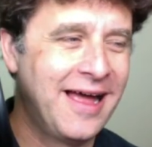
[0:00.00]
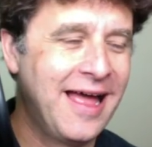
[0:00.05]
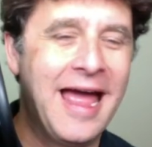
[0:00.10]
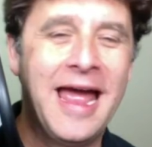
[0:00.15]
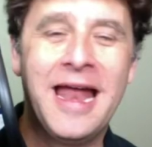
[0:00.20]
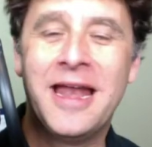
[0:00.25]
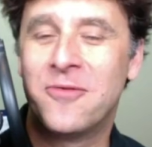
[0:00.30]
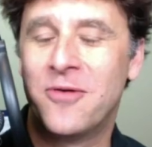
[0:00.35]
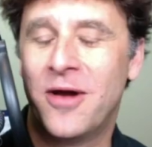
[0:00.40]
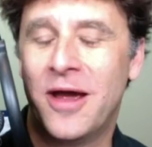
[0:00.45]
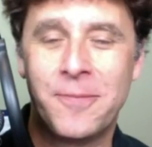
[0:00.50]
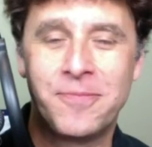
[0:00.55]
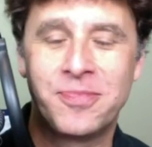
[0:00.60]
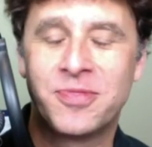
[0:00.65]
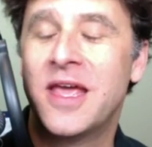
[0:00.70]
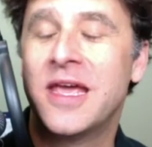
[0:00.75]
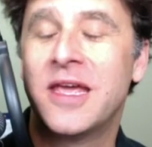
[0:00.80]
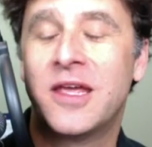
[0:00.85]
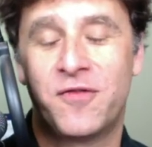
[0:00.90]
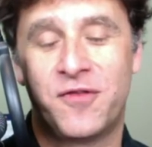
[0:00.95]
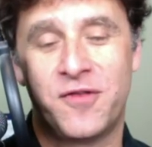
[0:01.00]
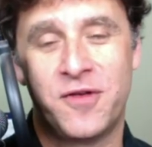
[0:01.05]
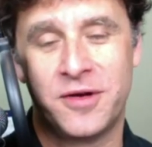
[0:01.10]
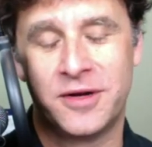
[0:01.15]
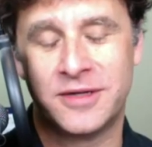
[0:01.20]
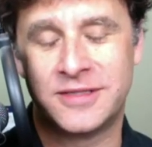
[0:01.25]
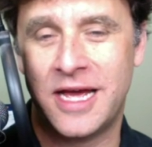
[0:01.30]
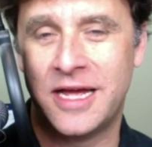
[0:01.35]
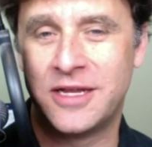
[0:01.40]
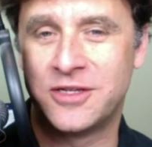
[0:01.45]
Anyway, thank you for your
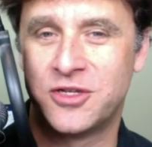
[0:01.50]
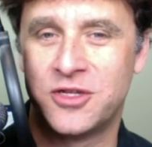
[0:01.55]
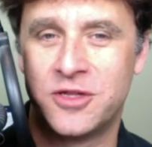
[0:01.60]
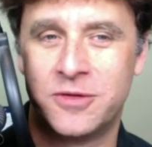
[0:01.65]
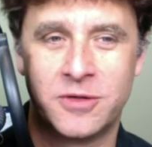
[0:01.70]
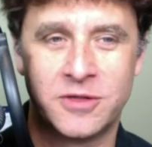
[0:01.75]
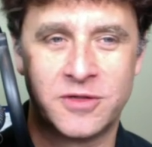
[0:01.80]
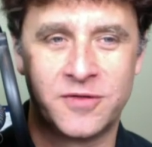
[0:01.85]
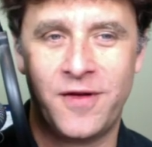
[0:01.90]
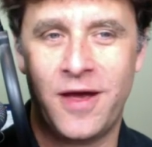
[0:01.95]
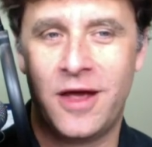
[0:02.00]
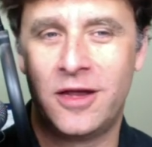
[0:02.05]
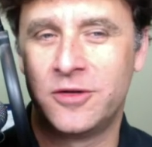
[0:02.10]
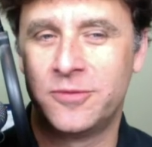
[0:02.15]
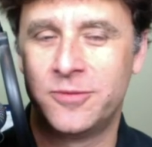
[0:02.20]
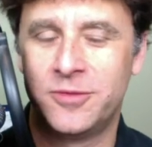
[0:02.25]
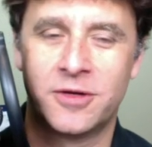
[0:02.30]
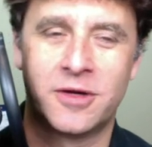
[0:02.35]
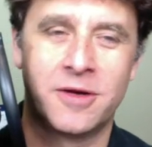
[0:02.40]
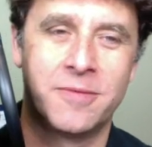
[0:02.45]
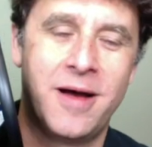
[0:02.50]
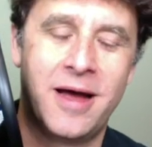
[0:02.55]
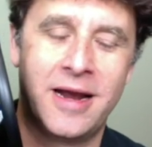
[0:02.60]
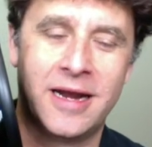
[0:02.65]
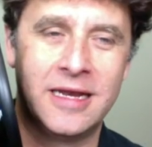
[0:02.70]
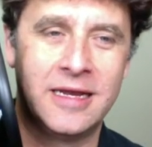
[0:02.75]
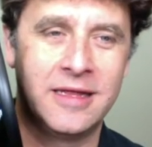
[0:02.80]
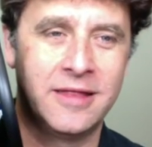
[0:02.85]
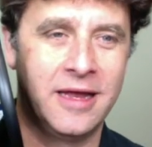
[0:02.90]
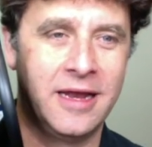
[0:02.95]
attention, the most valuable
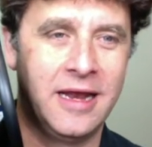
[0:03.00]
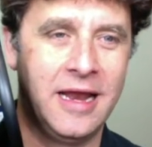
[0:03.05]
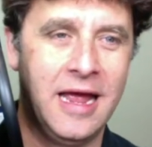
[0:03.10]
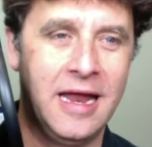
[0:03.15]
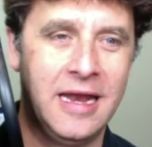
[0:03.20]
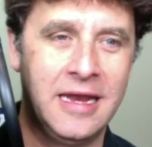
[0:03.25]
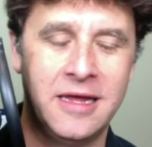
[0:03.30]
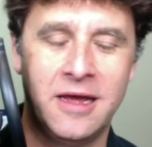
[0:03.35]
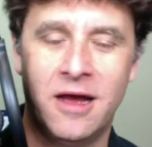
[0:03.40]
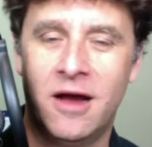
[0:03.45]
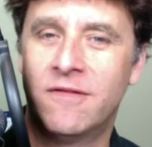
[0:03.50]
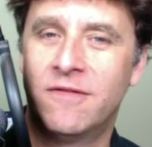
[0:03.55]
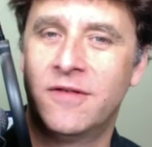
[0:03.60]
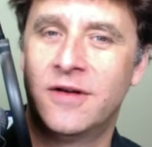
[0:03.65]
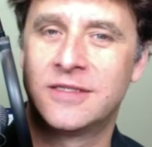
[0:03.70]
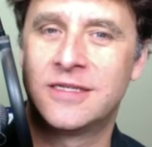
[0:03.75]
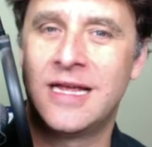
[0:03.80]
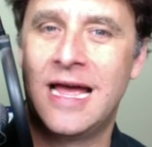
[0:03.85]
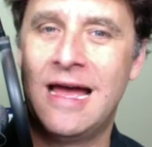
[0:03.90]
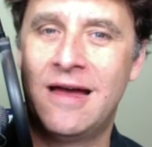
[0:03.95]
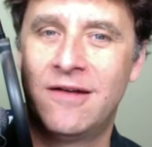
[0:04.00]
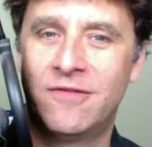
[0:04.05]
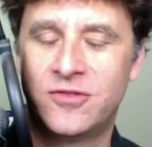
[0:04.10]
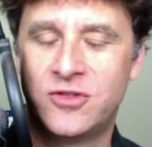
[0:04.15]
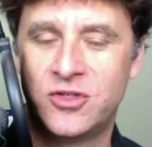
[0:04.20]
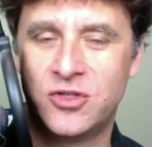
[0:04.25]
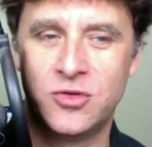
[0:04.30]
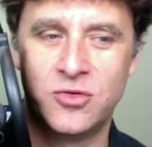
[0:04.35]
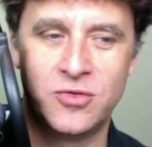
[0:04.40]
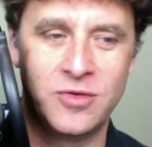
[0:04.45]
commodity that any of us have
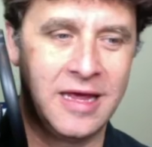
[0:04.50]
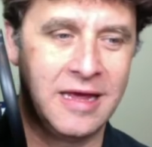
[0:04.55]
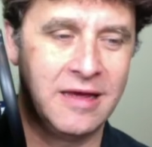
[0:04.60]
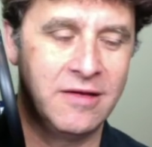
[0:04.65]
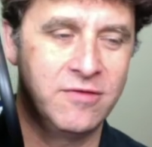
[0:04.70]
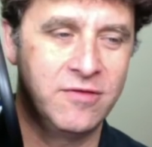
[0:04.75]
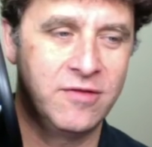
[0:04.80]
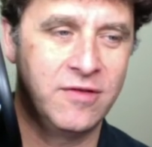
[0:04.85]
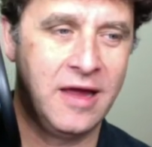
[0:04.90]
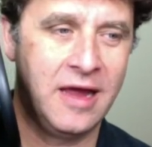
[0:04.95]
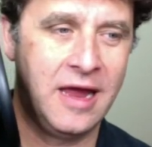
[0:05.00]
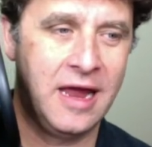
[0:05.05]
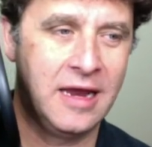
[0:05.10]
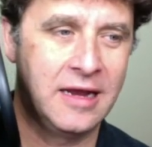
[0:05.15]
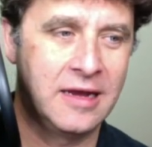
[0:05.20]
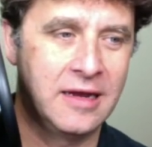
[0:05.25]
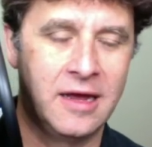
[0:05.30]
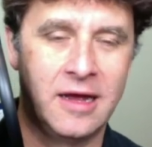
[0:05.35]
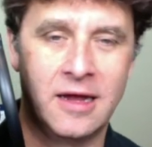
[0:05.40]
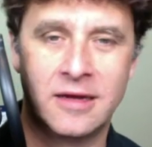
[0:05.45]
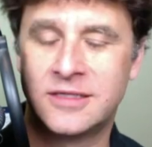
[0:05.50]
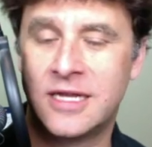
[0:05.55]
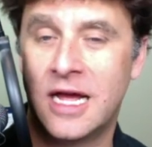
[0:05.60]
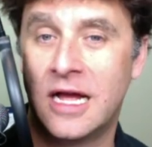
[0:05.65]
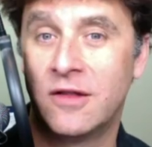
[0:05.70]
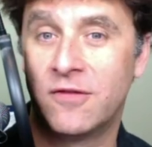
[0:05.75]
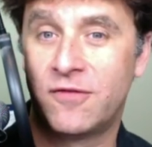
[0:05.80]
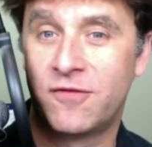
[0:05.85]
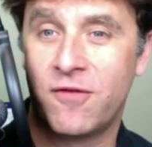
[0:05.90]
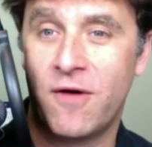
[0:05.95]
to give. And
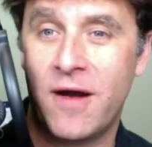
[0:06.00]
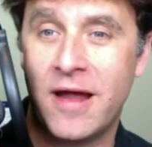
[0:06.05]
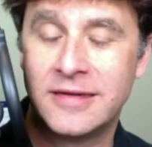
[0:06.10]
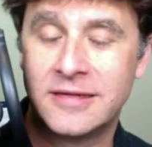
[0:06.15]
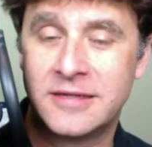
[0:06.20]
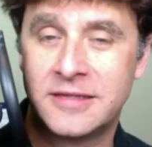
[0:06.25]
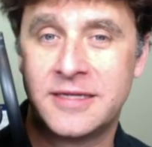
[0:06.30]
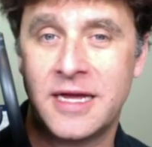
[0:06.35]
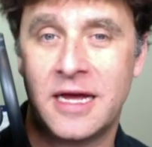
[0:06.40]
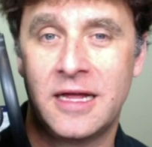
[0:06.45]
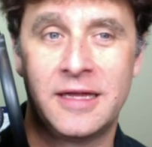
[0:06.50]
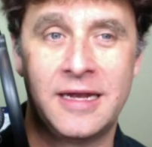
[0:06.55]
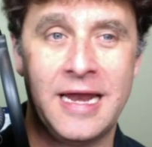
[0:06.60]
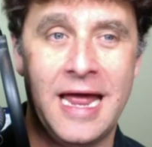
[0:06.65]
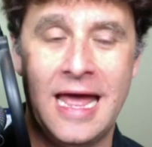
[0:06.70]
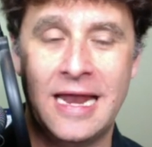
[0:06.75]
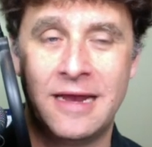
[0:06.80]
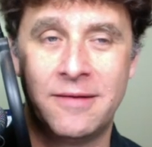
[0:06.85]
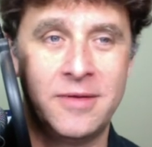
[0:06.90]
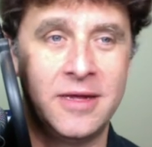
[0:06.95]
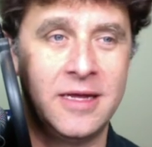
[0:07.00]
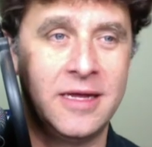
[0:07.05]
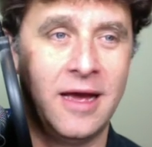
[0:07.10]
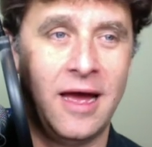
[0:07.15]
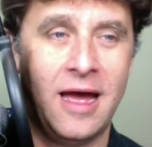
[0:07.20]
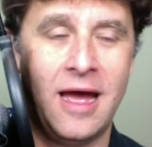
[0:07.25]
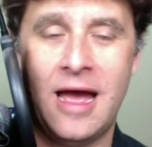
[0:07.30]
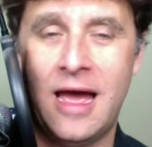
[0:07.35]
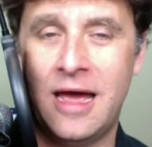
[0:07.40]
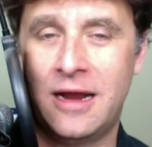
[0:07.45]
tell a friend, tell an enemy,
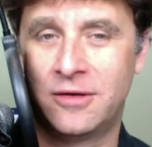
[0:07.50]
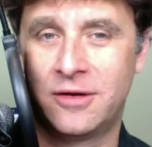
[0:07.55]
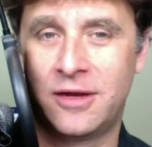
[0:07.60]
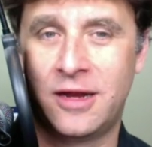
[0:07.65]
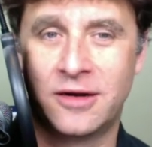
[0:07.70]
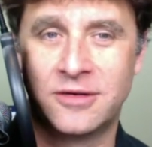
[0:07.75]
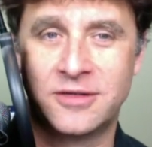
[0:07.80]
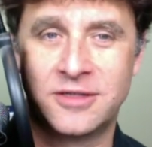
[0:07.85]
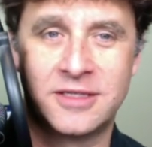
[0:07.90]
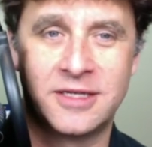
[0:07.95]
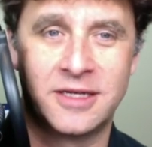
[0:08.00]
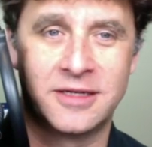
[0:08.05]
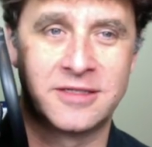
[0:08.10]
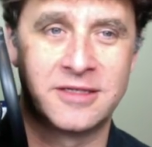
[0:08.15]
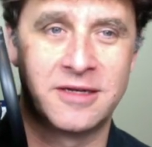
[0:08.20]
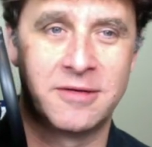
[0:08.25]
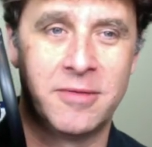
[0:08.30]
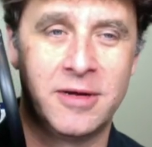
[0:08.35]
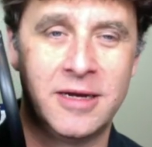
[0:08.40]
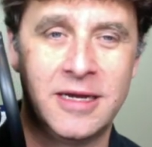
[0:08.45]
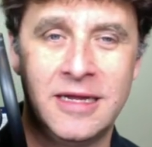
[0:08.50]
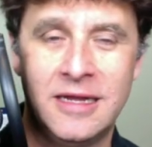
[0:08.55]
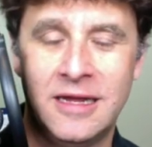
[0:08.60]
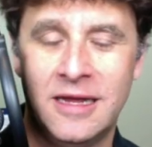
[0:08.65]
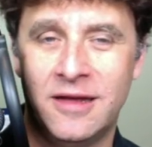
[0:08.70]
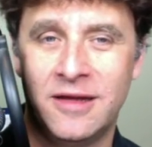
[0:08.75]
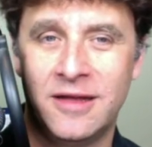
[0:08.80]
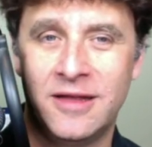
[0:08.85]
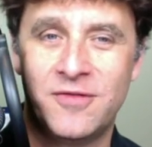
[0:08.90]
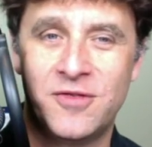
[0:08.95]
I don't care. Just tell somebody
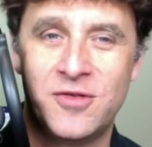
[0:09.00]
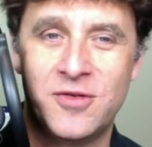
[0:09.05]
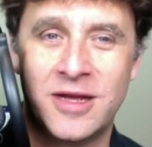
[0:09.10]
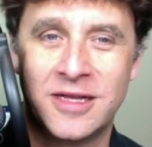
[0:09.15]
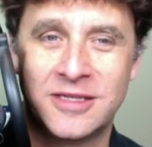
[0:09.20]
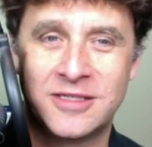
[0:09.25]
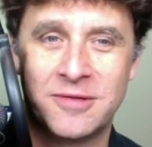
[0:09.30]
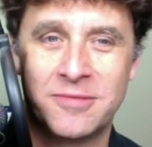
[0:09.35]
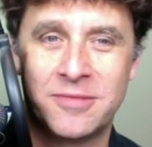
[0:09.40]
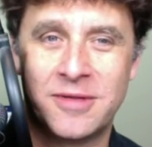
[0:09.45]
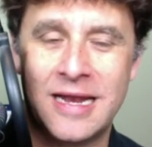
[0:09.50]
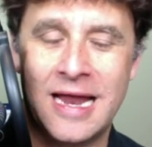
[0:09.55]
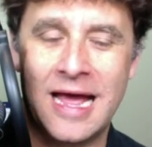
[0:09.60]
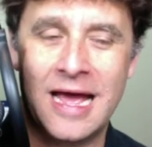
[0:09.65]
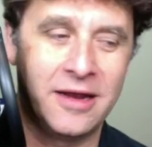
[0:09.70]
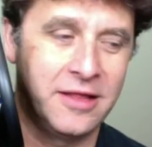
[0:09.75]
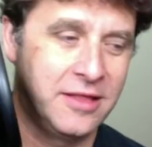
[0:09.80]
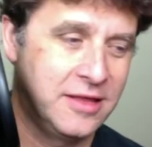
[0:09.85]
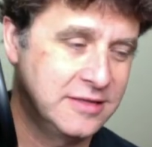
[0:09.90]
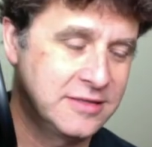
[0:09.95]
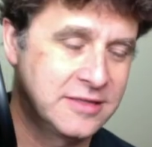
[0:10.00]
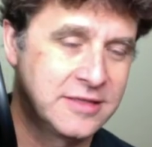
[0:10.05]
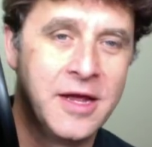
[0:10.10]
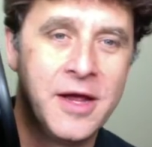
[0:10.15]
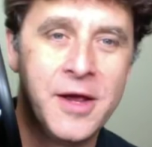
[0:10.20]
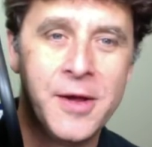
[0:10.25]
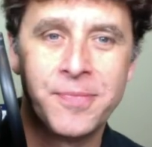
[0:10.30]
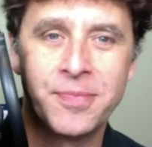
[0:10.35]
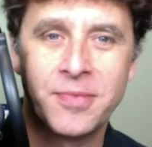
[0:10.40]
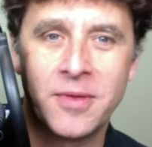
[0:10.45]
if you get something out of this.
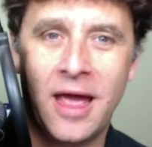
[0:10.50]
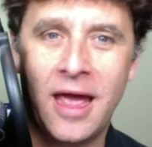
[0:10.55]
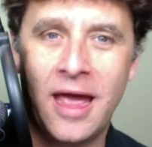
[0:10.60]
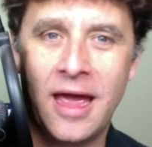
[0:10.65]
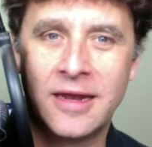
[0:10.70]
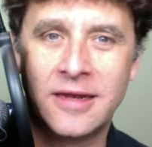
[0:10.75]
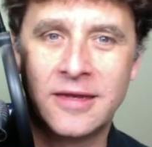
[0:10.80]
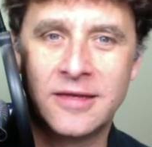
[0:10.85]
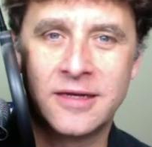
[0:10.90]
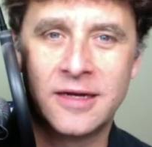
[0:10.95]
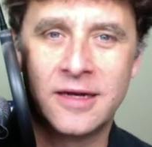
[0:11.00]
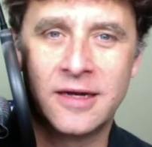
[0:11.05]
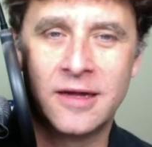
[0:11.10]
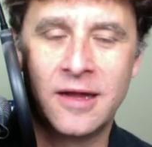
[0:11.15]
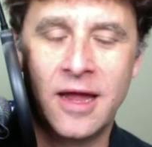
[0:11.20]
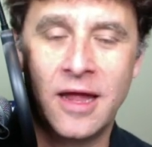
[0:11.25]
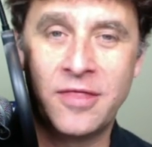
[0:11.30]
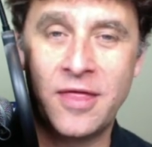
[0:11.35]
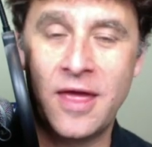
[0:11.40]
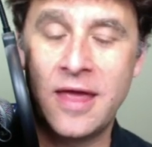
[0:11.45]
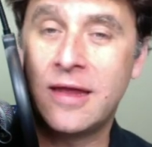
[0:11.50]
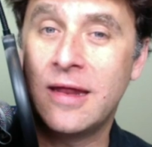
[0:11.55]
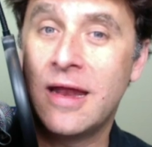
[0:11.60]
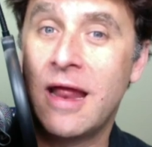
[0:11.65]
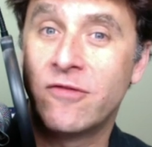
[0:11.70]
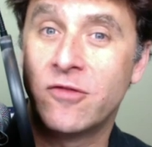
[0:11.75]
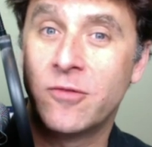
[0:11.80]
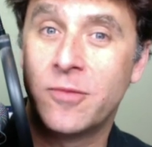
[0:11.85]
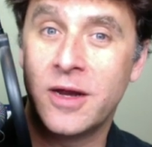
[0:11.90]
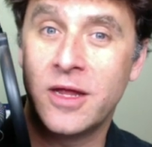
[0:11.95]
And thank you to
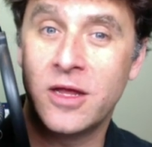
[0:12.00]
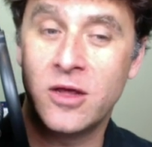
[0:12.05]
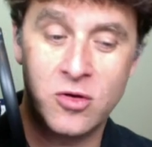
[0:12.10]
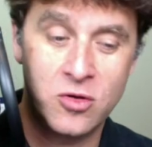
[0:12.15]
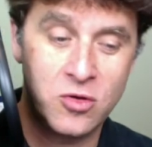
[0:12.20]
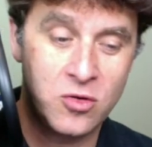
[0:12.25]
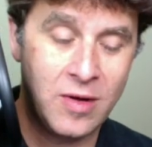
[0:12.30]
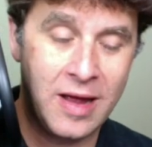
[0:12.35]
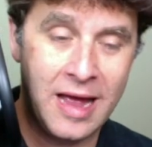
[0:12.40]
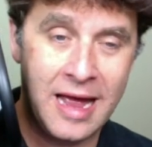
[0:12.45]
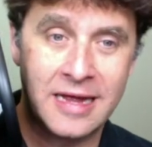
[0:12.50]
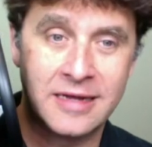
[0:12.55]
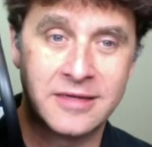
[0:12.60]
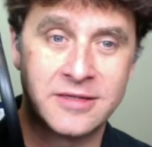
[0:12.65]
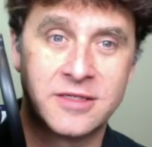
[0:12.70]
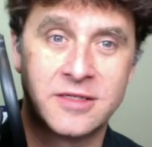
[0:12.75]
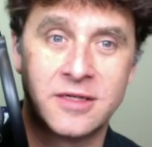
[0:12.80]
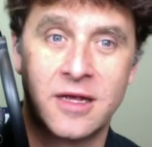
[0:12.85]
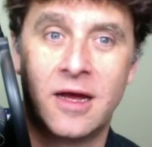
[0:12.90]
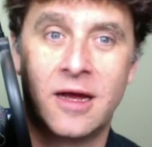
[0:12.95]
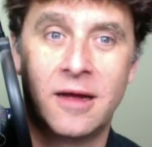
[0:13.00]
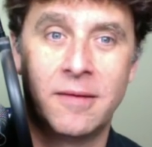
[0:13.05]
everybody who has